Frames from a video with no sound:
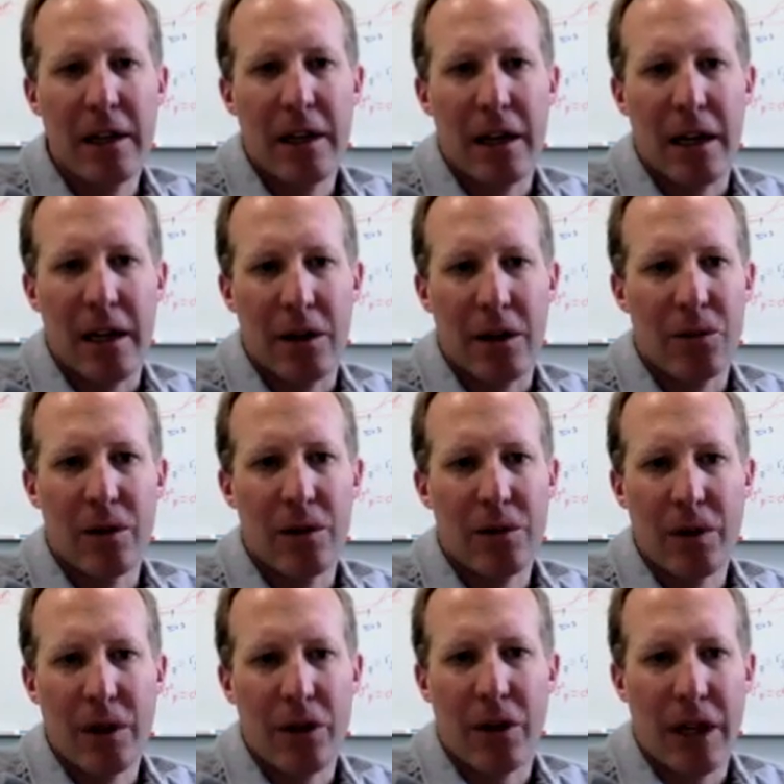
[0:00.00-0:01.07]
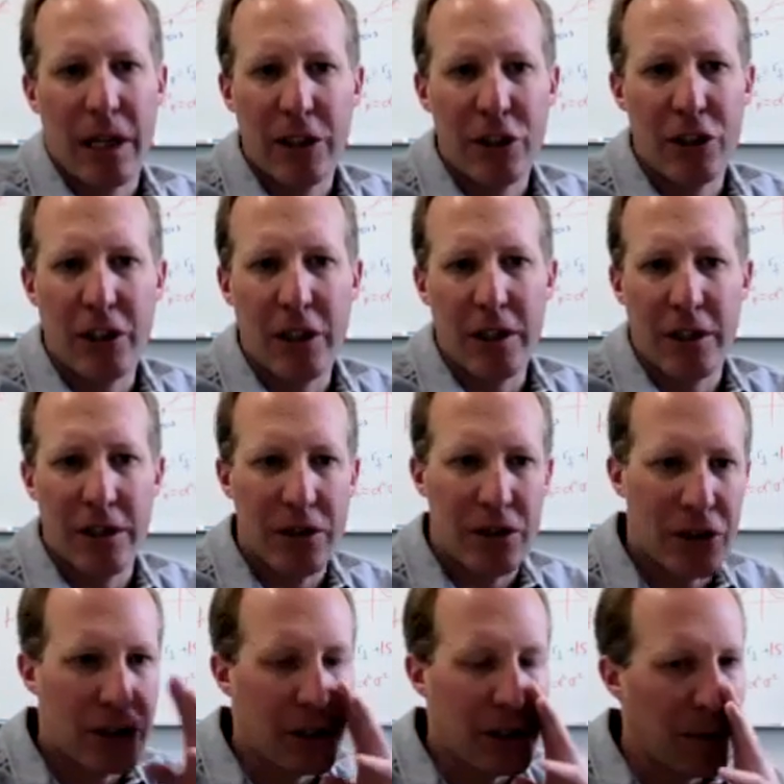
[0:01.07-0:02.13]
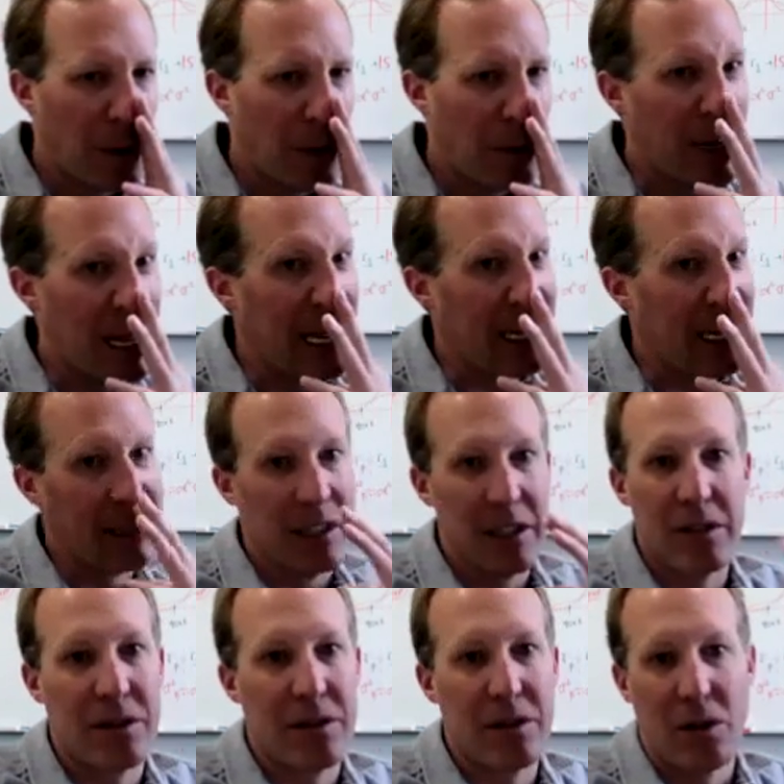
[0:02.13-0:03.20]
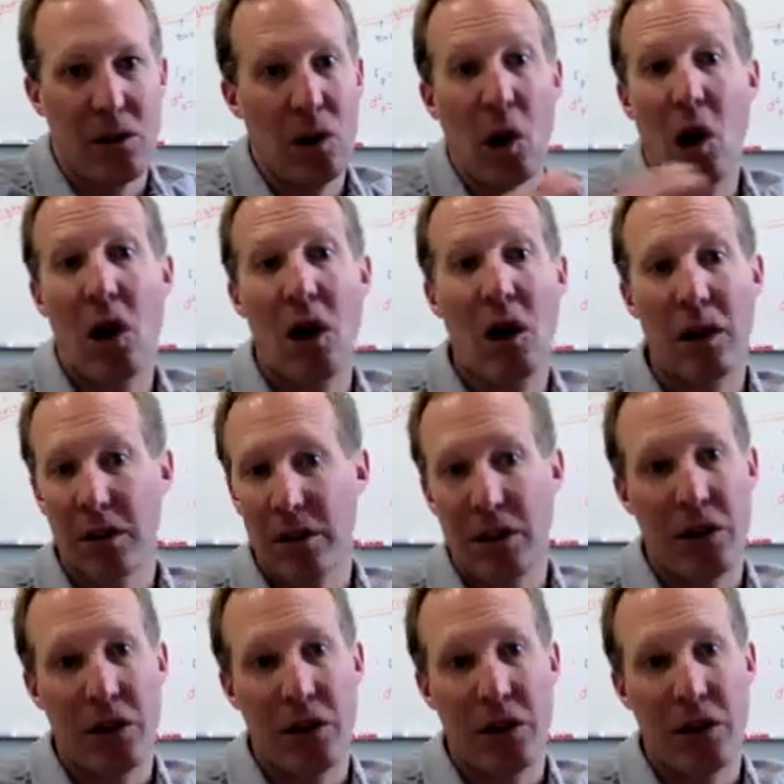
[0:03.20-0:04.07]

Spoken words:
What do you think? And she wrote back this long,